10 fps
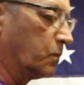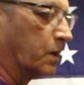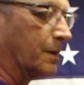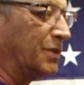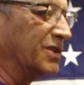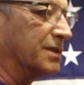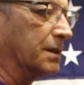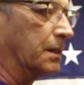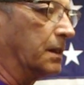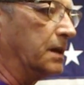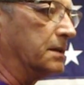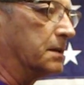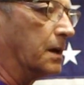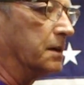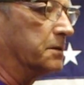What I'm using
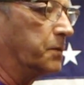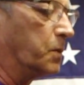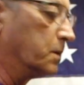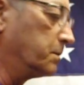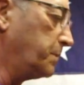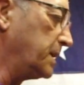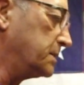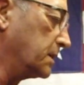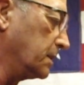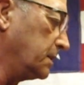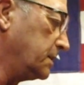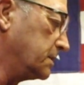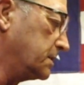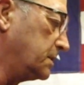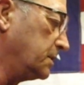these dies for basically
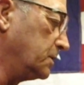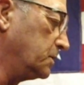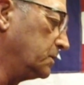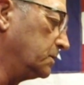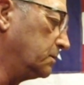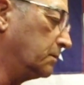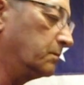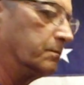is to